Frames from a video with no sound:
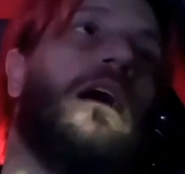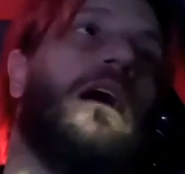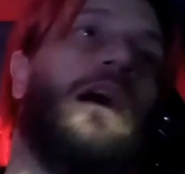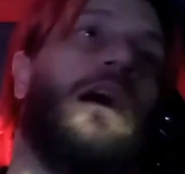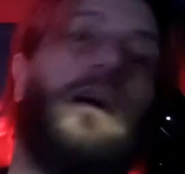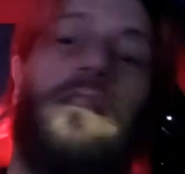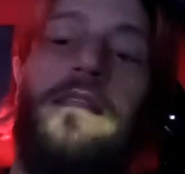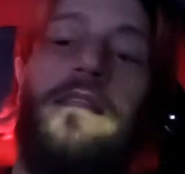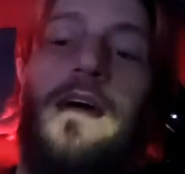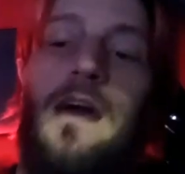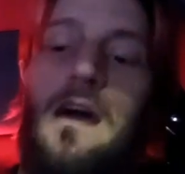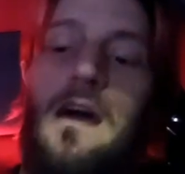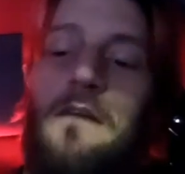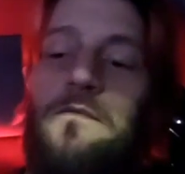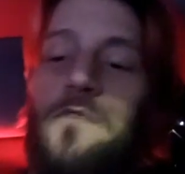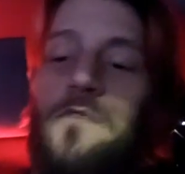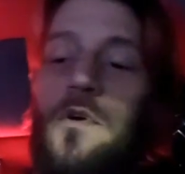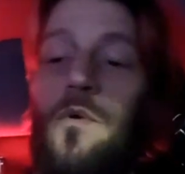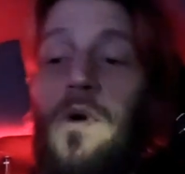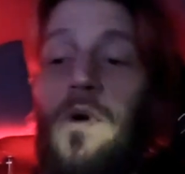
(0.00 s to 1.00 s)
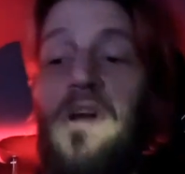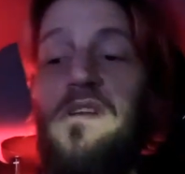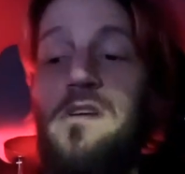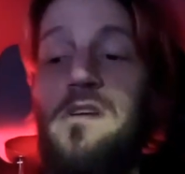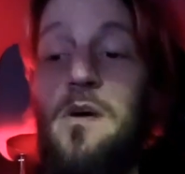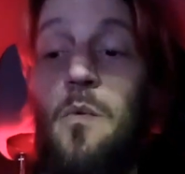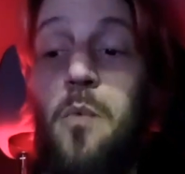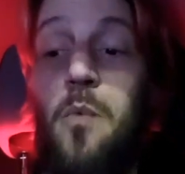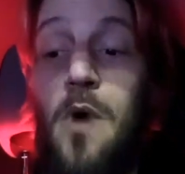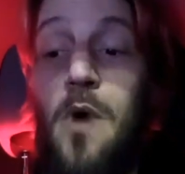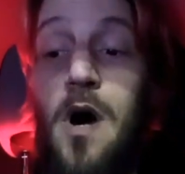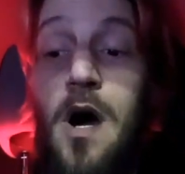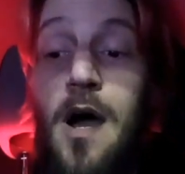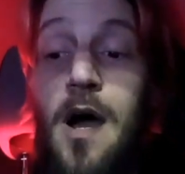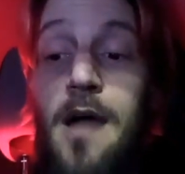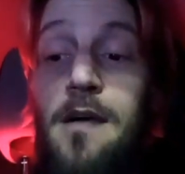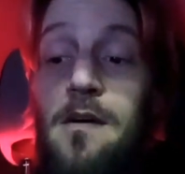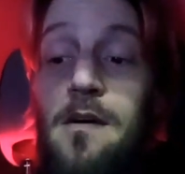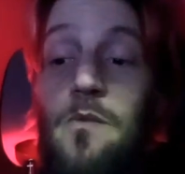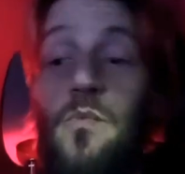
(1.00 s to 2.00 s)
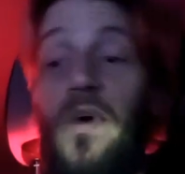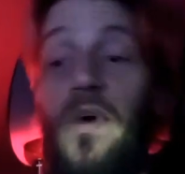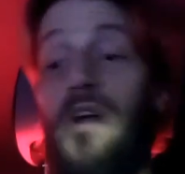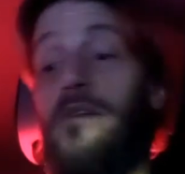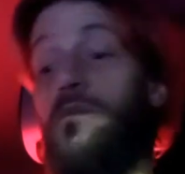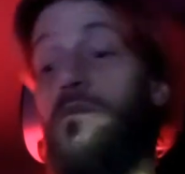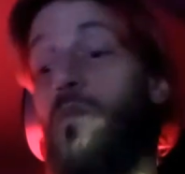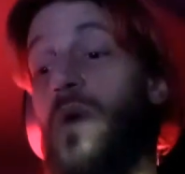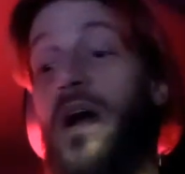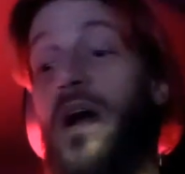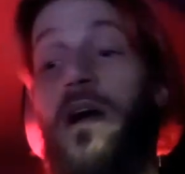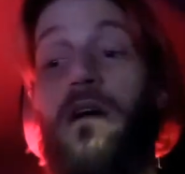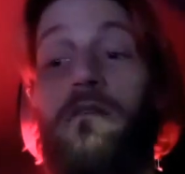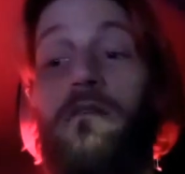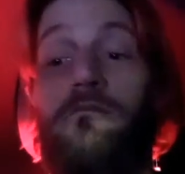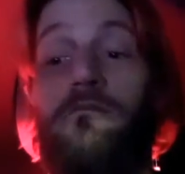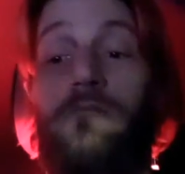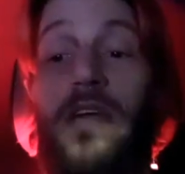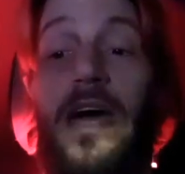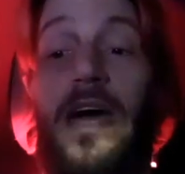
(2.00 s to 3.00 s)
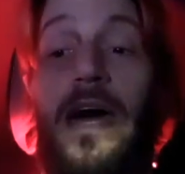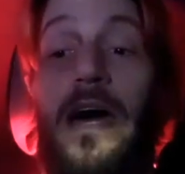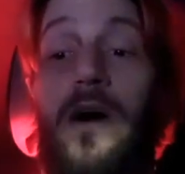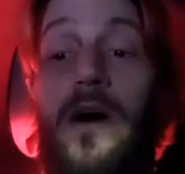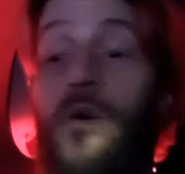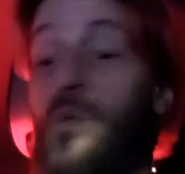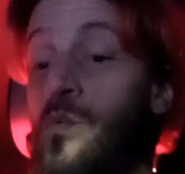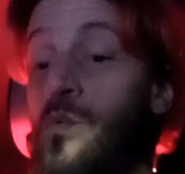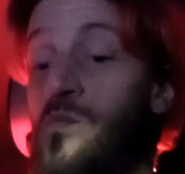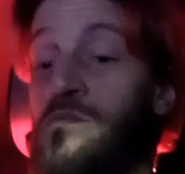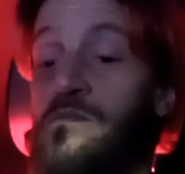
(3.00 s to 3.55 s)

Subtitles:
and they have no idea why, when, where, how,